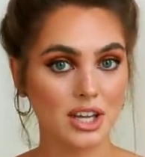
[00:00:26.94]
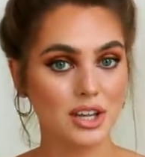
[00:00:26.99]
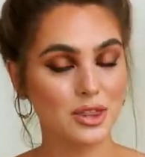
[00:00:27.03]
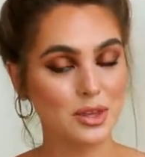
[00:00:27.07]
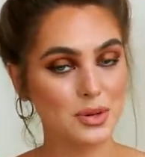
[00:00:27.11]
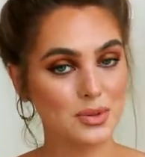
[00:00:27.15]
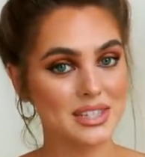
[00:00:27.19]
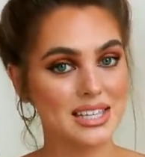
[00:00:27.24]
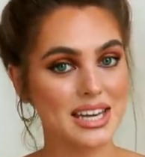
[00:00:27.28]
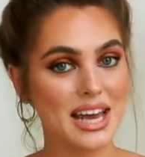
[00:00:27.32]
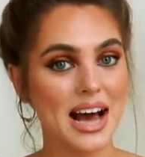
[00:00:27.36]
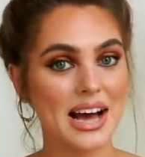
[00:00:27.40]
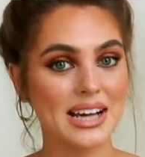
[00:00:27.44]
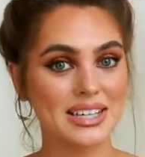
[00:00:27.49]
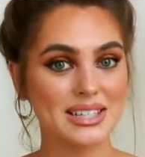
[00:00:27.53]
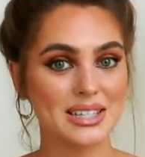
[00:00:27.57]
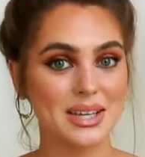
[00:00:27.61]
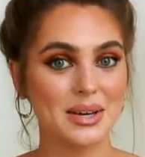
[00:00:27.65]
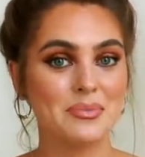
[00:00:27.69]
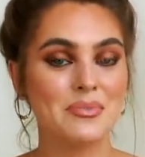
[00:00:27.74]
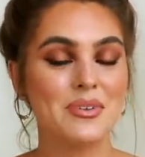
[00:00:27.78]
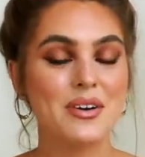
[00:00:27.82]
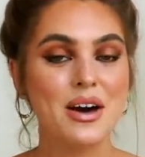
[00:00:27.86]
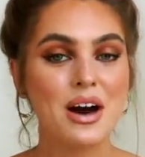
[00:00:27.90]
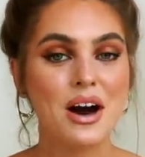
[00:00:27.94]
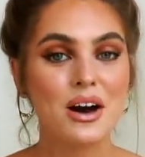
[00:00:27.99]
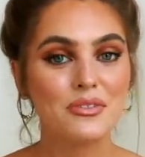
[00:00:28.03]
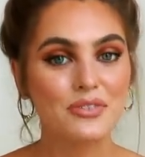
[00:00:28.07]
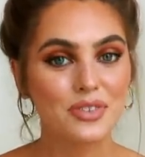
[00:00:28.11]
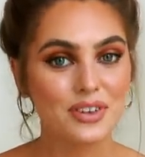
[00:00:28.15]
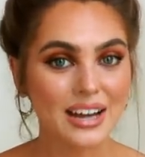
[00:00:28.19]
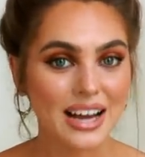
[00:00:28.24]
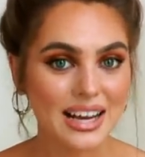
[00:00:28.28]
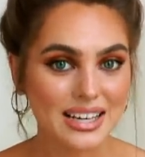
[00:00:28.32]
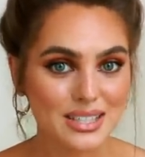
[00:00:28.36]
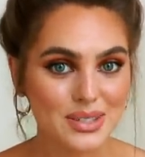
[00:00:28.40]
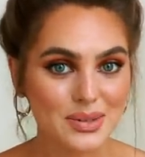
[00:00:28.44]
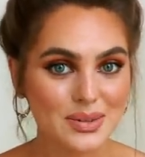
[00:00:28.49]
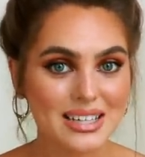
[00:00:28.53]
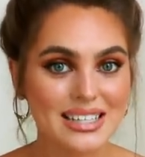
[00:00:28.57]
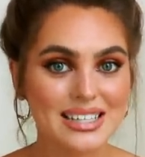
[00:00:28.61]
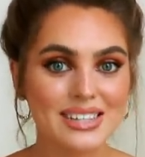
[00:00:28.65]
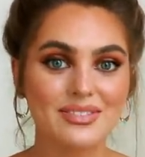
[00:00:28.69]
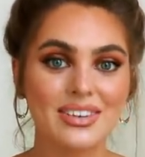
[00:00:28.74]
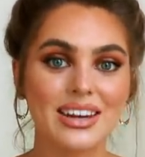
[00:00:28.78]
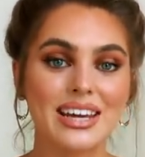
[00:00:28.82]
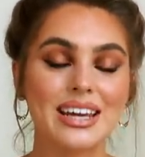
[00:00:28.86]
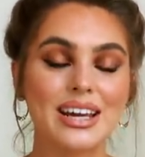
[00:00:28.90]
enthusiasm for next week's
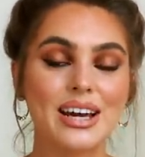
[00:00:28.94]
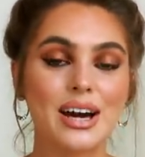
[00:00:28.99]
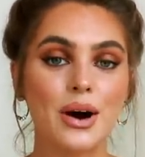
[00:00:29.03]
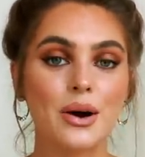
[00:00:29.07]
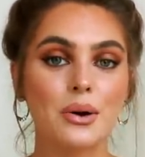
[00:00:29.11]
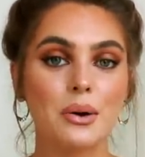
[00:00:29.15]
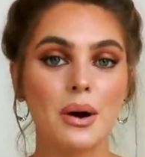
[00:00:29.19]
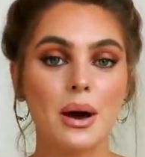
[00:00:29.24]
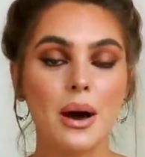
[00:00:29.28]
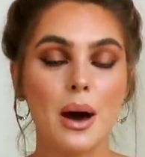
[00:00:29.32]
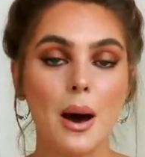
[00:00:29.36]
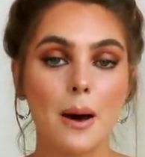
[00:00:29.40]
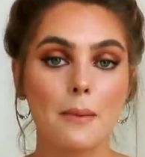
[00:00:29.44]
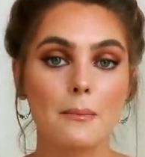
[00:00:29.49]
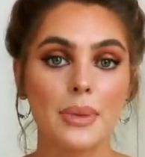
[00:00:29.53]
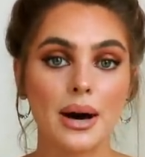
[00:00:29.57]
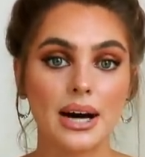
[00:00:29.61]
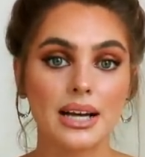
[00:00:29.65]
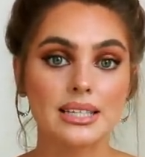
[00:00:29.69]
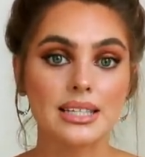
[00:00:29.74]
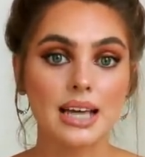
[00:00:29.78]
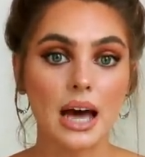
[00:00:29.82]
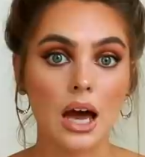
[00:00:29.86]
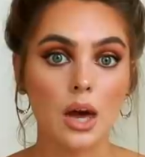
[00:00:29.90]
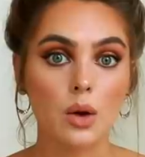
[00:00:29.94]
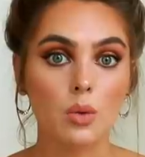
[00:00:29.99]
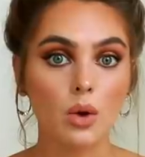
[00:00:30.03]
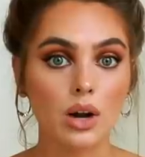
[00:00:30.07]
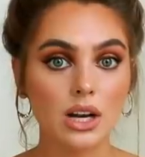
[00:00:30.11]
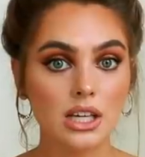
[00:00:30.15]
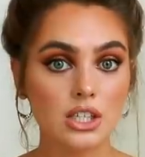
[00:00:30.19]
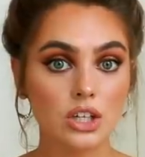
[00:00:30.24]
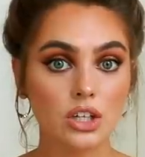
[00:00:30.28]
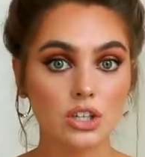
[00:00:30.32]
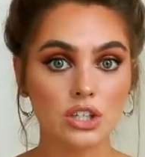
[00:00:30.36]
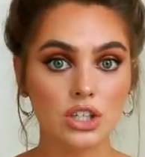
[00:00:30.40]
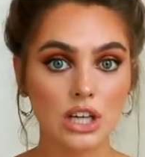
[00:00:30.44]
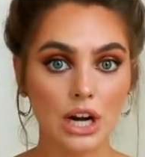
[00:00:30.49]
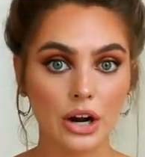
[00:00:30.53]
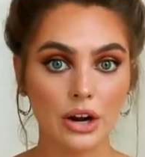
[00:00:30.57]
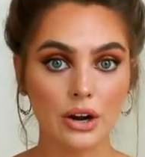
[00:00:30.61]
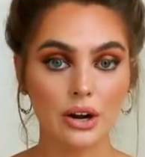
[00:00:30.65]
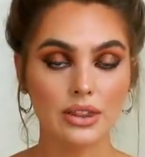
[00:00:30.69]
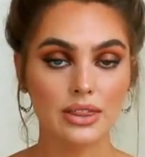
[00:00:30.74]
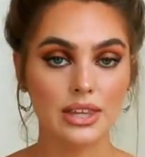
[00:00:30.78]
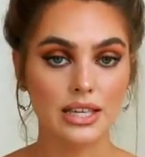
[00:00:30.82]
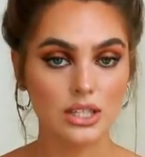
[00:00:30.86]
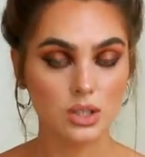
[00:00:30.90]
video, but I wanted to
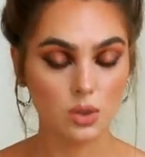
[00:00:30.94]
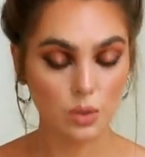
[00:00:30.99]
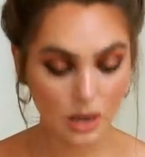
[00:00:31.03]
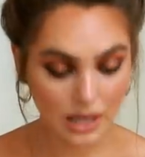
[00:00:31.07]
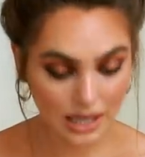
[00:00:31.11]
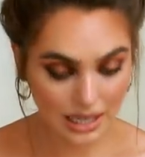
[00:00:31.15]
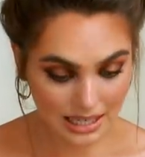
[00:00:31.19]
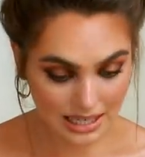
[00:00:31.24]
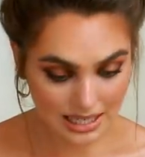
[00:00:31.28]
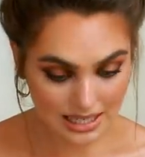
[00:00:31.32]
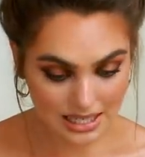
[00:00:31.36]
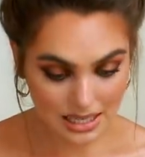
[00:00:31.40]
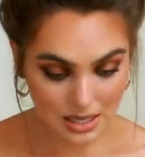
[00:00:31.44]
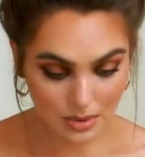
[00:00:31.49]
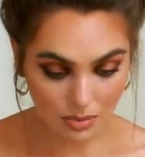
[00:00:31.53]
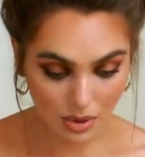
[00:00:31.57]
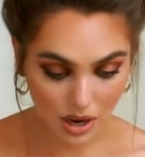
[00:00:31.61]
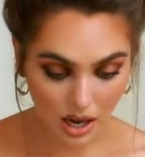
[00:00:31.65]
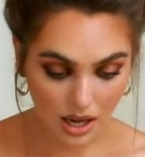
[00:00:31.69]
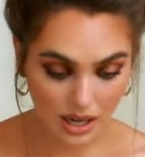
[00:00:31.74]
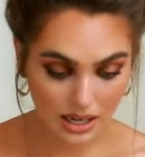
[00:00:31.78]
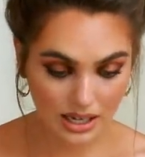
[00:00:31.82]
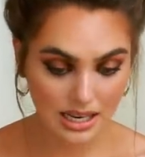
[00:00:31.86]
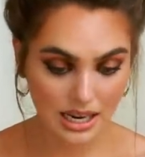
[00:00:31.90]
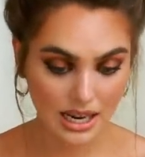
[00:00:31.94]
share this quick and easy bun.